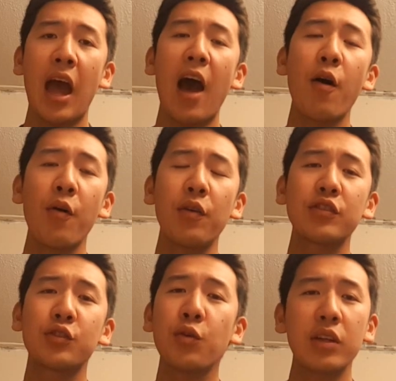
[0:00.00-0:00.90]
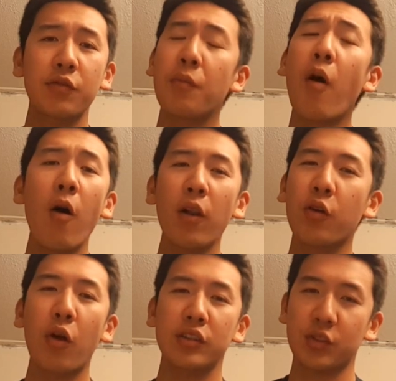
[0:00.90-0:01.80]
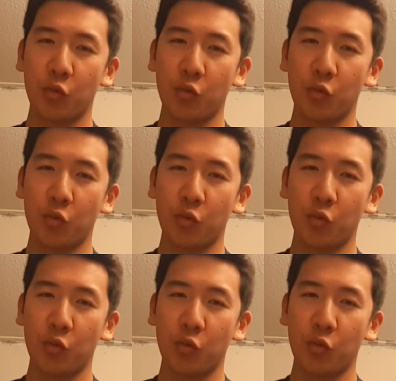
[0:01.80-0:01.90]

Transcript: how students from all across the